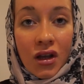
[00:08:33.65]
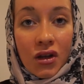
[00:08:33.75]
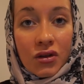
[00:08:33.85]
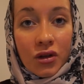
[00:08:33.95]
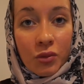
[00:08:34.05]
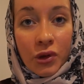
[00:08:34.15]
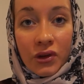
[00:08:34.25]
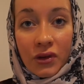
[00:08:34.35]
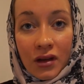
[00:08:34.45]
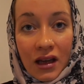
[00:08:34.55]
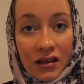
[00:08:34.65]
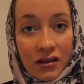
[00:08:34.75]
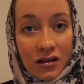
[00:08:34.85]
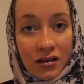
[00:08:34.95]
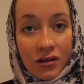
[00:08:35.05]
you know, put
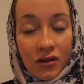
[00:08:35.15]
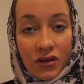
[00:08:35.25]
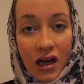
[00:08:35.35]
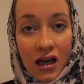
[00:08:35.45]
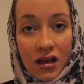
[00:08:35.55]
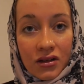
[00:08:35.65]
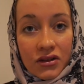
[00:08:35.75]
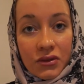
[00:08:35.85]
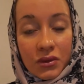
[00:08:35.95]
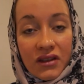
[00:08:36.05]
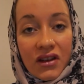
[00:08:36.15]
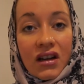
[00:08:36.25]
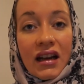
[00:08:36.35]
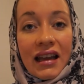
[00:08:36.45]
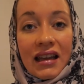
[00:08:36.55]
together of colors or whatever,
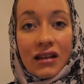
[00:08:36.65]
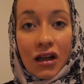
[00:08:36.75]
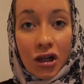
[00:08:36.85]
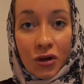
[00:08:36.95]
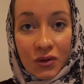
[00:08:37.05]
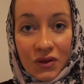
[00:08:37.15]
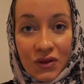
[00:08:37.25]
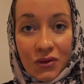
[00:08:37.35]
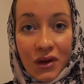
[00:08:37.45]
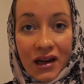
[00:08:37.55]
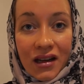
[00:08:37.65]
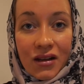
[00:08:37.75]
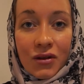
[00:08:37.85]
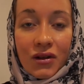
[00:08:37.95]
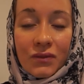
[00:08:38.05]
like in the clothes you're wearing, you
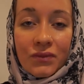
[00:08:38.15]
know.